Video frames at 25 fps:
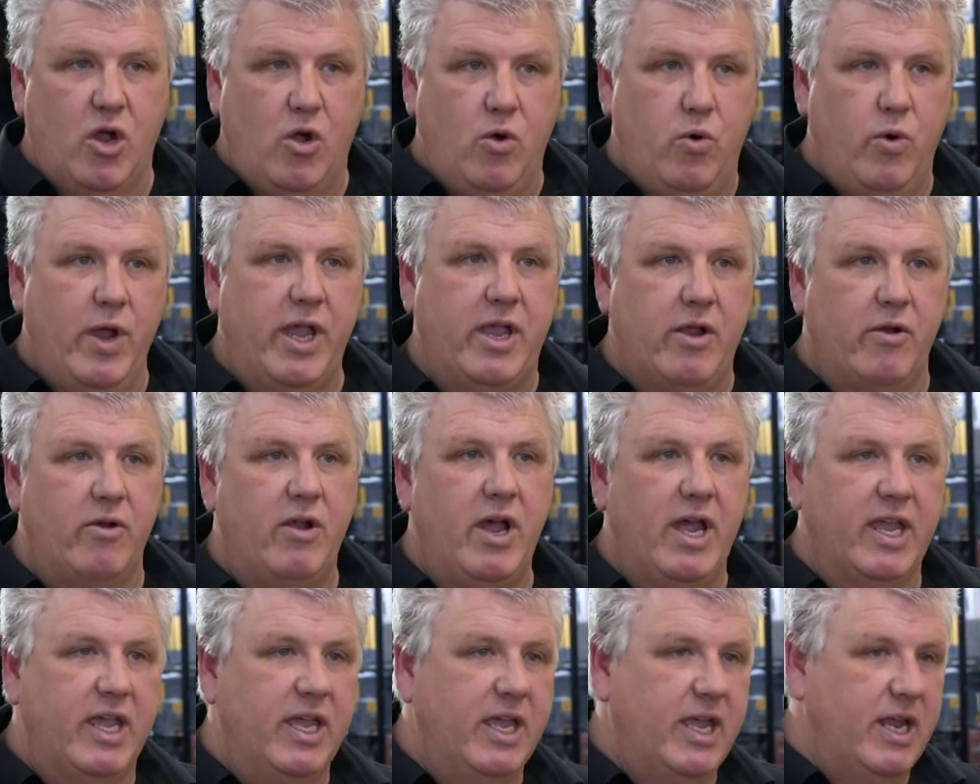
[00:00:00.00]
quicker
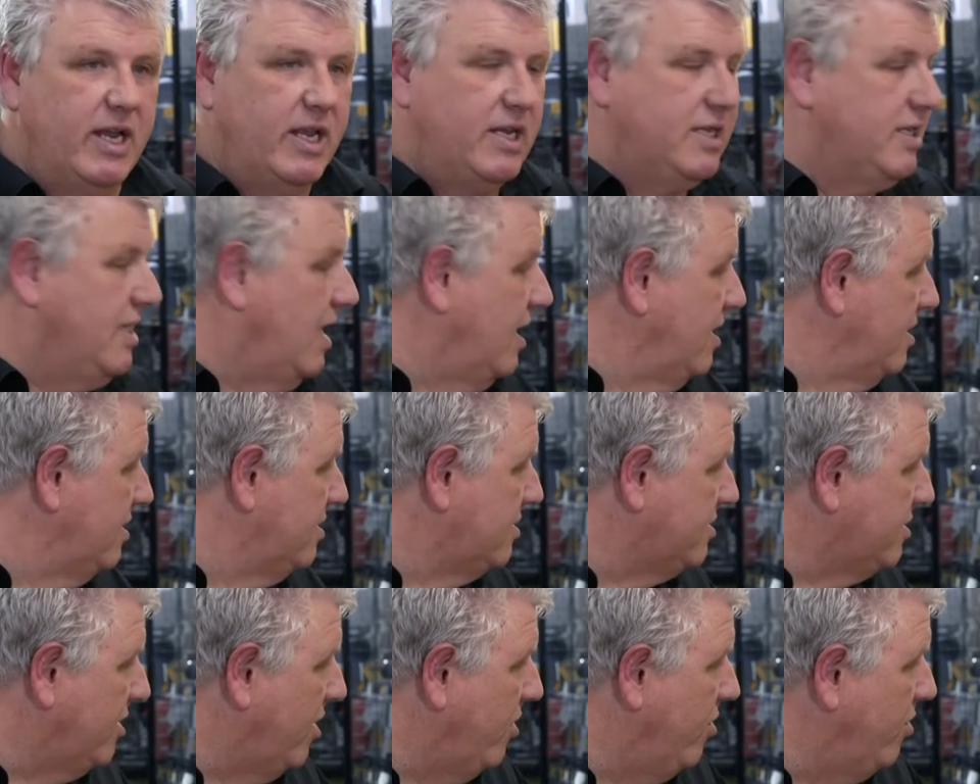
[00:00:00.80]
I can get it
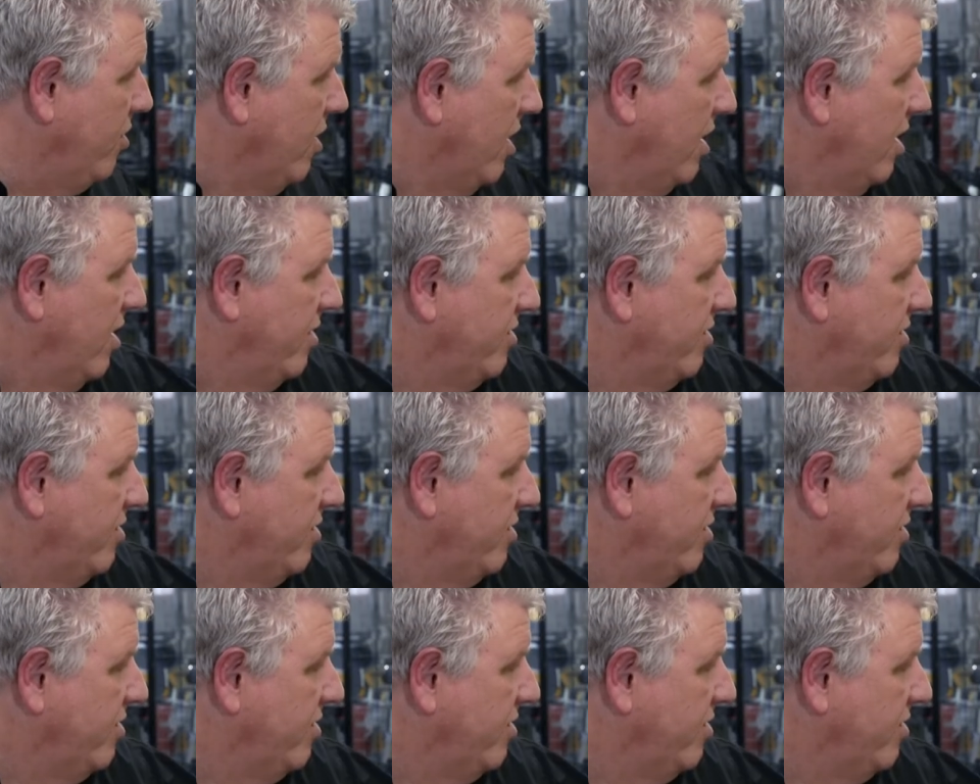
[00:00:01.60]
done, so